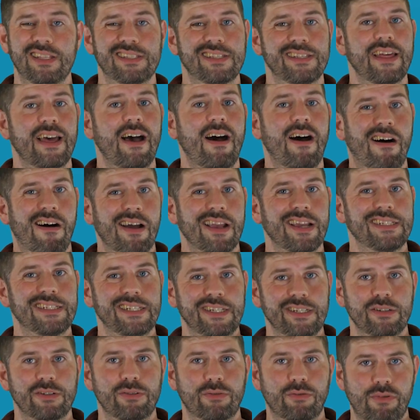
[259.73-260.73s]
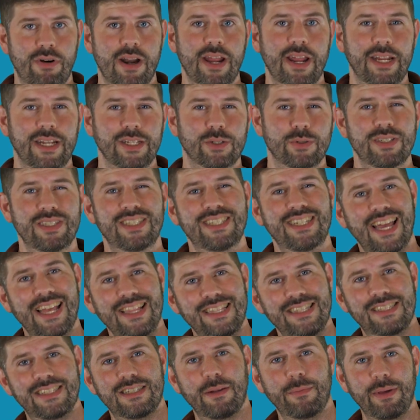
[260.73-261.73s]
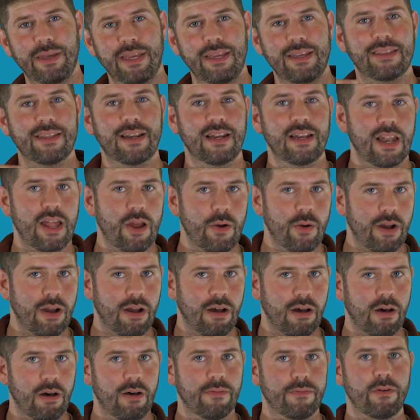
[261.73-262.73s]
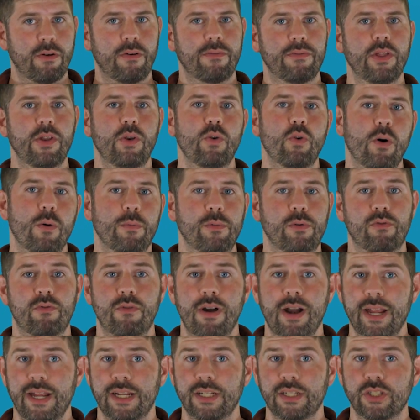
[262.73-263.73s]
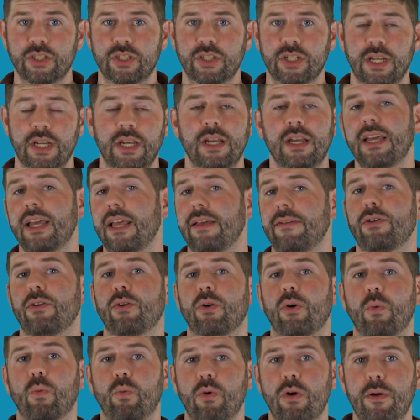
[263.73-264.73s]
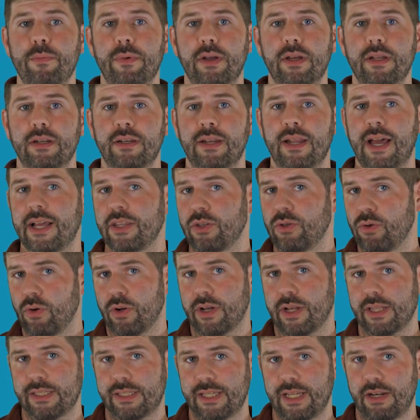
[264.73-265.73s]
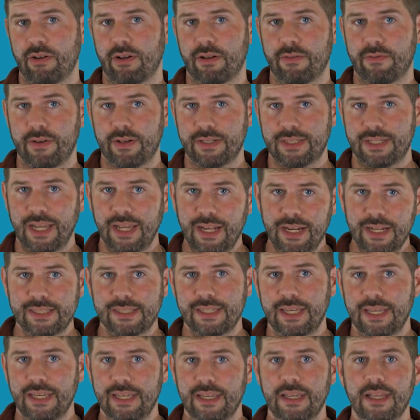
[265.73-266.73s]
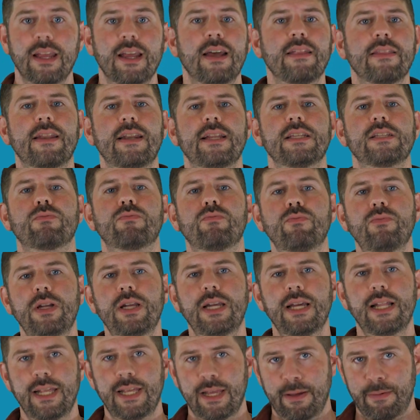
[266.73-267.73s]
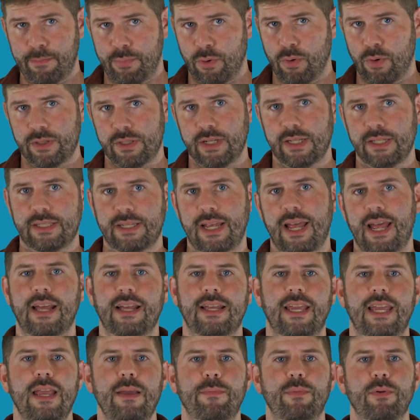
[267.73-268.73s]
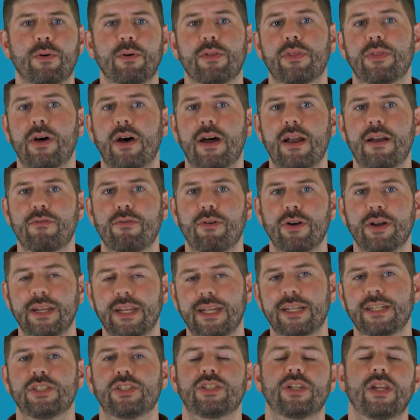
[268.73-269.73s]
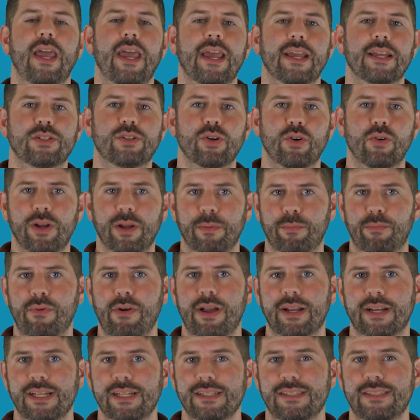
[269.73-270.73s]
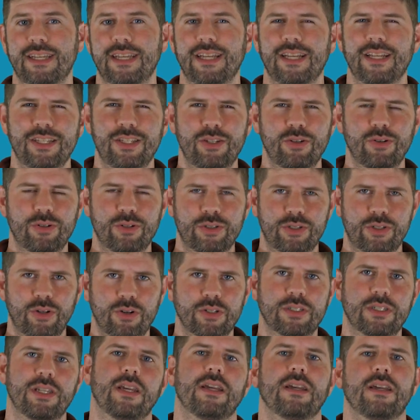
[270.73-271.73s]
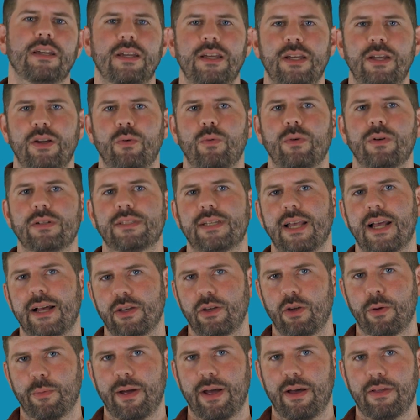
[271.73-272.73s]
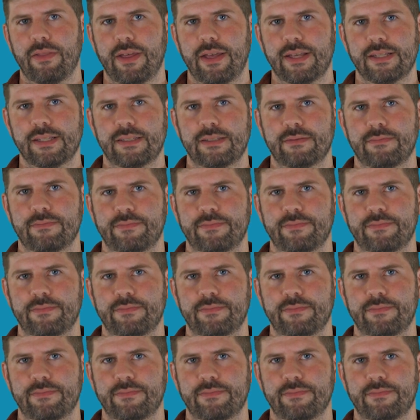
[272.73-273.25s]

into the ideal range, which tends to be the lower half of the normal range. If you're a woman and you're considering fertility, then it's really important to keep your thyroid in check during pregnancy, and your doctor will tell you about this.